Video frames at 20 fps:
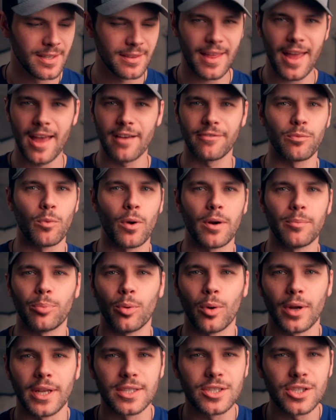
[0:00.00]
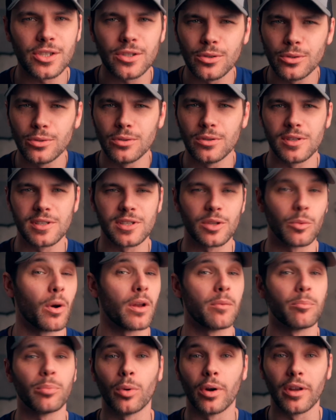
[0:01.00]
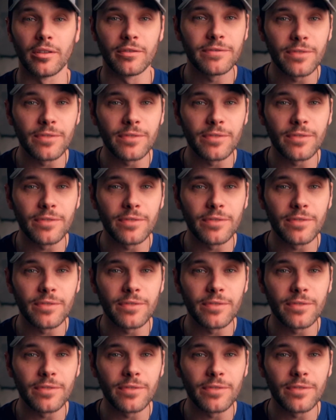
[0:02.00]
f1.2s, the 1.4,